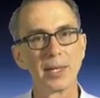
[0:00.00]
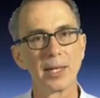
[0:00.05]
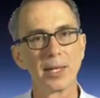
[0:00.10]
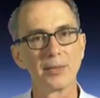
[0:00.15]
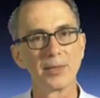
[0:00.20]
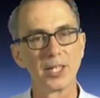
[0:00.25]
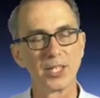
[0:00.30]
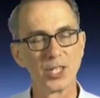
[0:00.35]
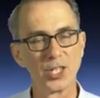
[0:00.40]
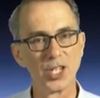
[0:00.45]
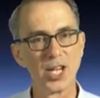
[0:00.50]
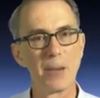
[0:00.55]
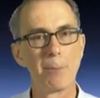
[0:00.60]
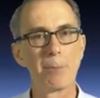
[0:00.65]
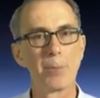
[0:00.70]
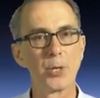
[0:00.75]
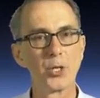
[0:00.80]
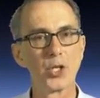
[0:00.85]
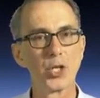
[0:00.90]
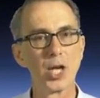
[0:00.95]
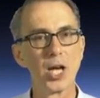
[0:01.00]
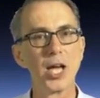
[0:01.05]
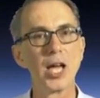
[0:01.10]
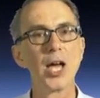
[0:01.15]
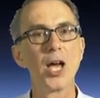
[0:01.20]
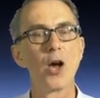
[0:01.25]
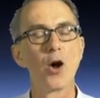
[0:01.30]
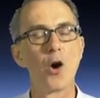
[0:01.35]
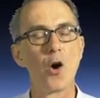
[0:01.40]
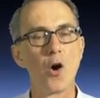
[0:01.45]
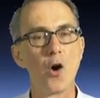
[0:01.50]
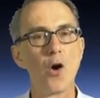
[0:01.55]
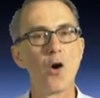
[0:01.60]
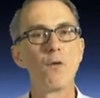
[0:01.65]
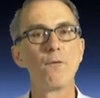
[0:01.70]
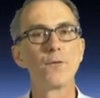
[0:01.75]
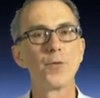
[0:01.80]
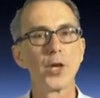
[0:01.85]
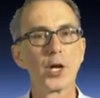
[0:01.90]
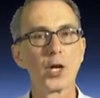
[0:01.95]
the temperature
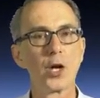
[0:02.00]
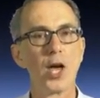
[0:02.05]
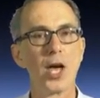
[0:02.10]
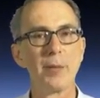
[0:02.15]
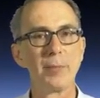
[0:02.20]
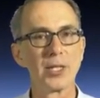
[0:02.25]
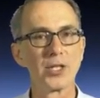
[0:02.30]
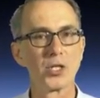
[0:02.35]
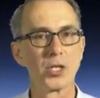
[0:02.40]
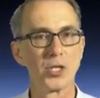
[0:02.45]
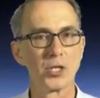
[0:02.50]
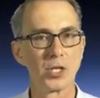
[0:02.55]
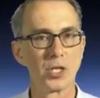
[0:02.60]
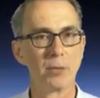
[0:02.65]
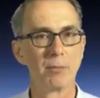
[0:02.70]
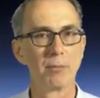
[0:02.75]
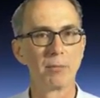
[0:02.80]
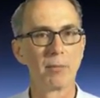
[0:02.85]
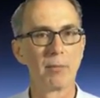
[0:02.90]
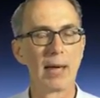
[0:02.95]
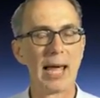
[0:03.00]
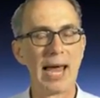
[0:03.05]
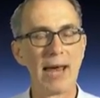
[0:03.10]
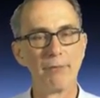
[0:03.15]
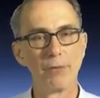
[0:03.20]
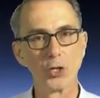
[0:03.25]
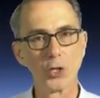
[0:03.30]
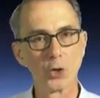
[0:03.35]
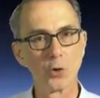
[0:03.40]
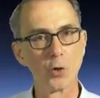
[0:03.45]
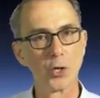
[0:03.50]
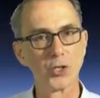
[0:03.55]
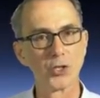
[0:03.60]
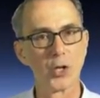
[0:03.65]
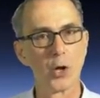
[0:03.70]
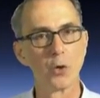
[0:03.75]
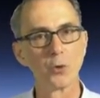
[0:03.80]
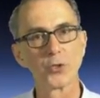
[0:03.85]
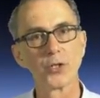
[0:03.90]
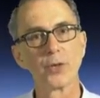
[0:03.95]
of the climate system, averaged across
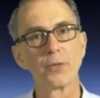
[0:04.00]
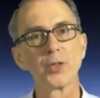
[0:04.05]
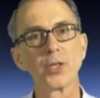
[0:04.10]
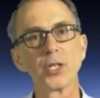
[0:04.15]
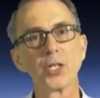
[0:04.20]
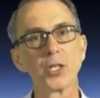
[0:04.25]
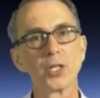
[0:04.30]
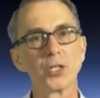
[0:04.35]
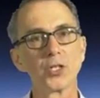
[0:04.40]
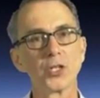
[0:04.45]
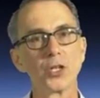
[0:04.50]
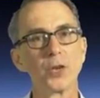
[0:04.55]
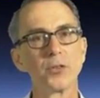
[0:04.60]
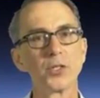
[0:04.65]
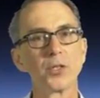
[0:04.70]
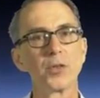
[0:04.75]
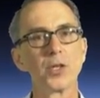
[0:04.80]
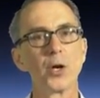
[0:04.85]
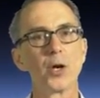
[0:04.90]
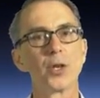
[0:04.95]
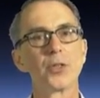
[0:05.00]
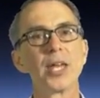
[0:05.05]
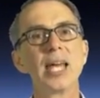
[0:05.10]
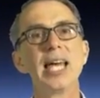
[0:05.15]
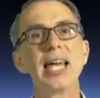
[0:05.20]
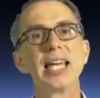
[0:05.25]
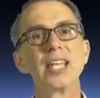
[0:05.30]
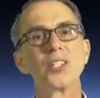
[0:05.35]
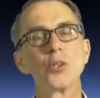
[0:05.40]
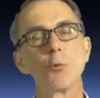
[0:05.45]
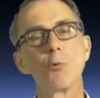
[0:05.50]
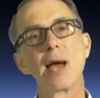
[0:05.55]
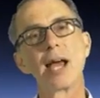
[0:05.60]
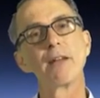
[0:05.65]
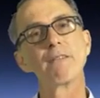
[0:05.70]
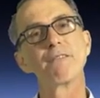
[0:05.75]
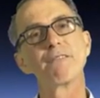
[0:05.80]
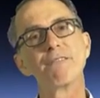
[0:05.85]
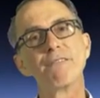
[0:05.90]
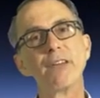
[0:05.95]
the whole surface of the Earth, is
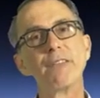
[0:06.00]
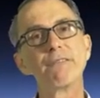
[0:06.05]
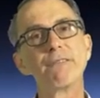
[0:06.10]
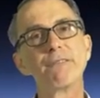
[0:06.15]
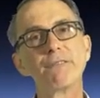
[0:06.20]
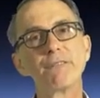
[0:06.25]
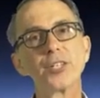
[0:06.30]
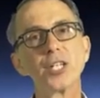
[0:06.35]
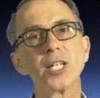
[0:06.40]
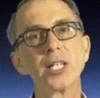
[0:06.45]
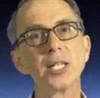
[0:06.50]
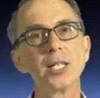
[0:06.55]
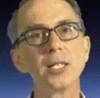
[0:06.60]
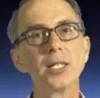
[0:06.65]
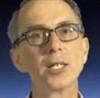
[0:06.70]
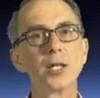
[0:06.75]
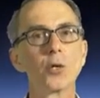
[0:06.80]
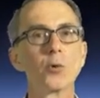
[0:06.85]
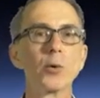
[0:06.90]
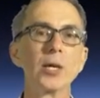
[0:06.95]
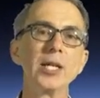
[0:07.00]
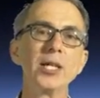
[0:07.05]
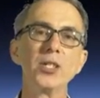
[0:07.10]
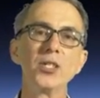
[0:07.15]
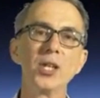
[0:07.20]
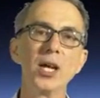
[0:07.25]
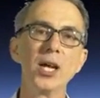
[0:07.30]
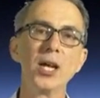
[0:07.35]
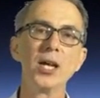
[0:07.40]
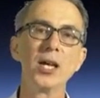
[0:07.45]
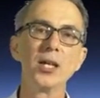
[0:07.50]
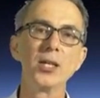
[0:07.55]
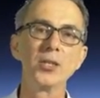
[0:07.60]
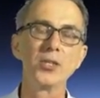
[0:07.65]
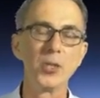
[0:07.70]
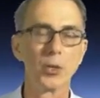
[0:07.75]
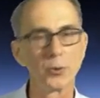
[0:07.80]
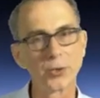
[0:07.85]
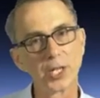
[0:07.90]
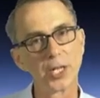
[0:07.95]
around 15 degrees
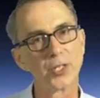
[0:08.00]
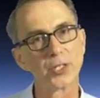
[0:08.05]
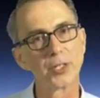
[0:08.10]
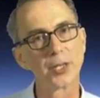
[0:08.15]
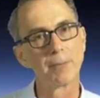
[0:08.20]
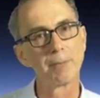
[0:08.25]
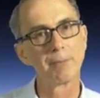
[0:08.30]
Celsius.